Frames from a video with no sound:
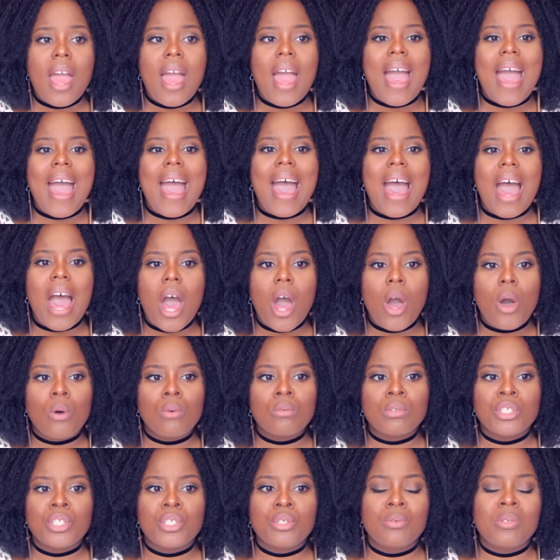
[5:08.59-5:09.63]

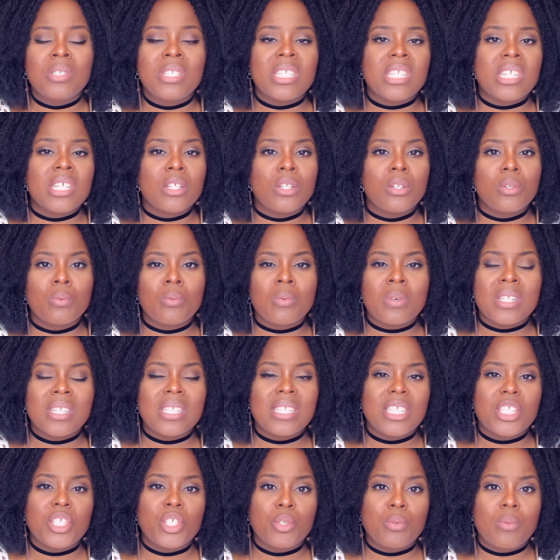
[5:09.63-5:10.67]
how to deal with
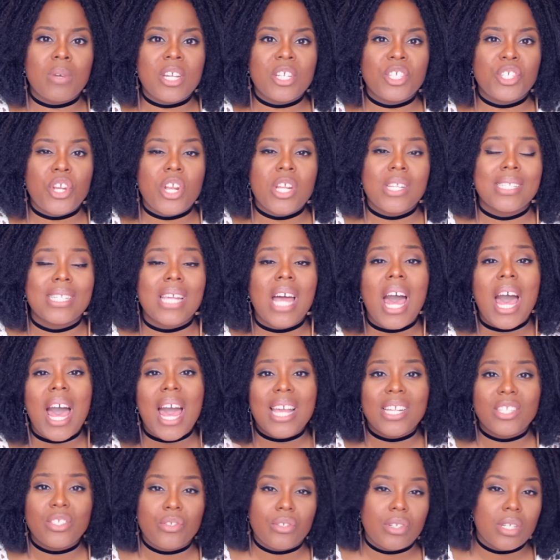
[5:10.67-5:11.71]
situations,
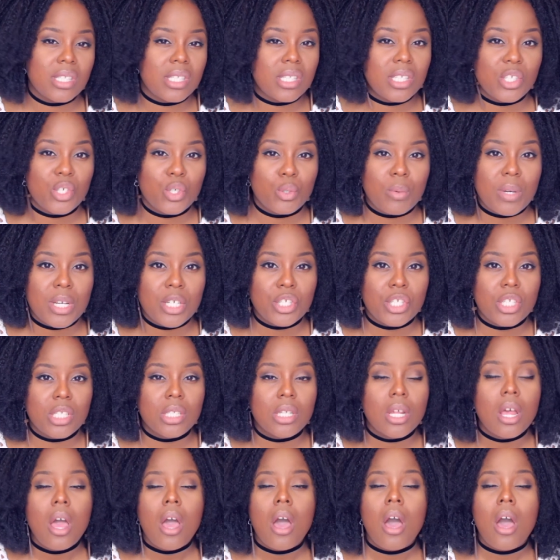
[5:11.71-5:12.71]
high stress situations